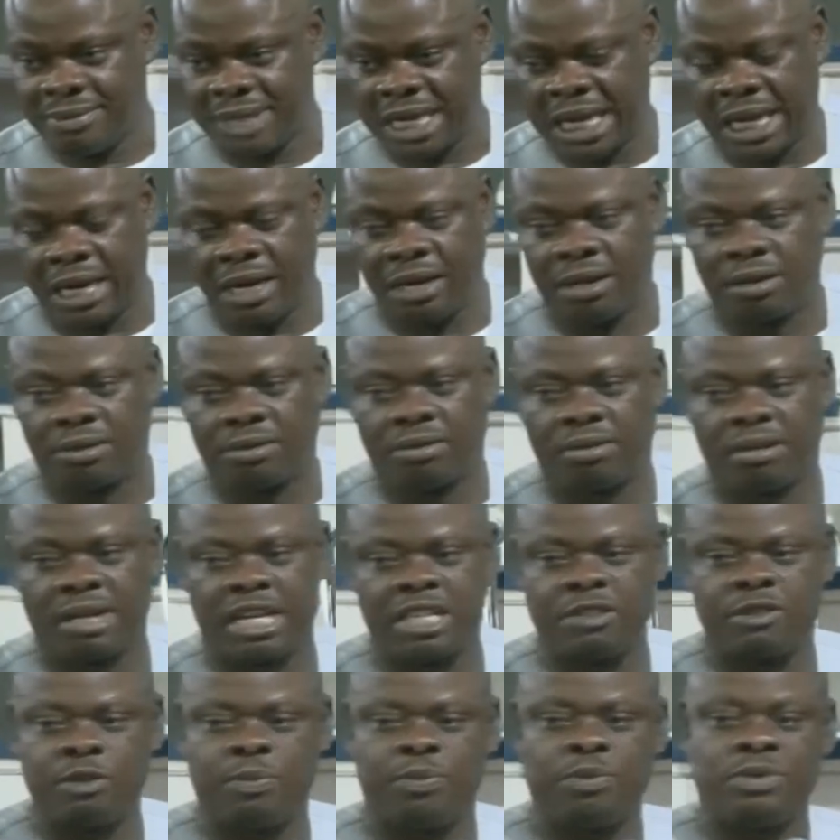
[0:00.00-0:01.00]
And a lot of
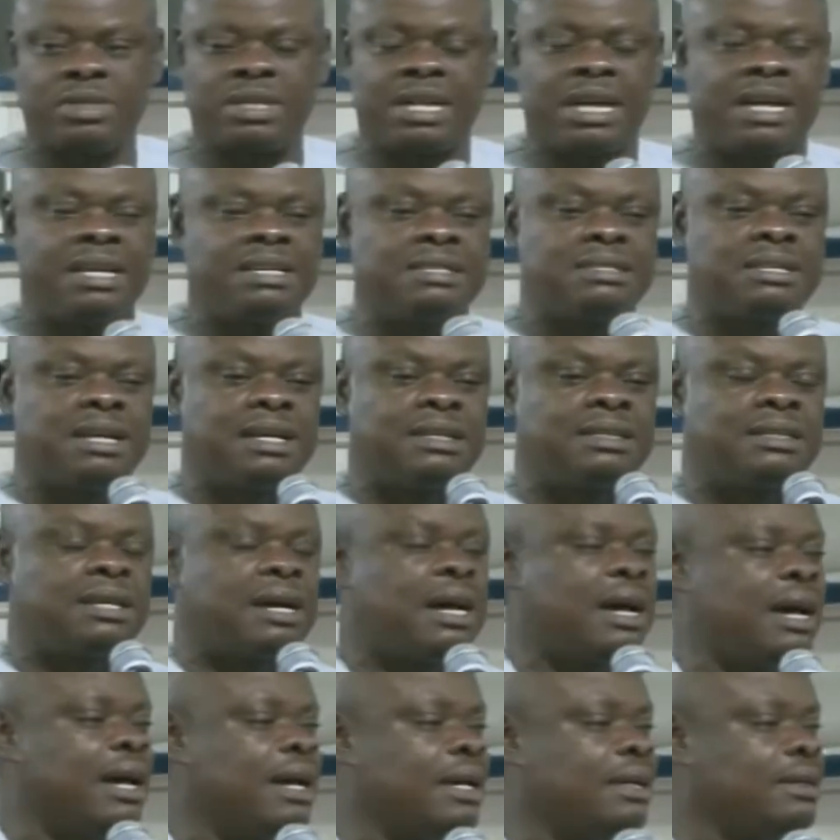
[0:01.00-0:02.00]
times people's hands are
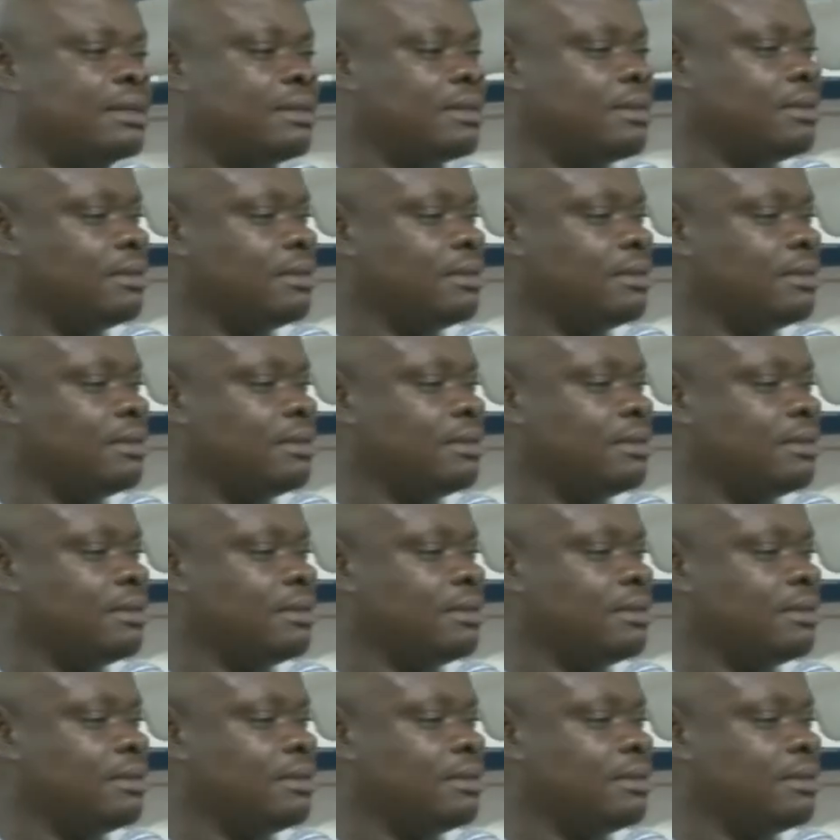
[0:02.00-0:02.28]
tied.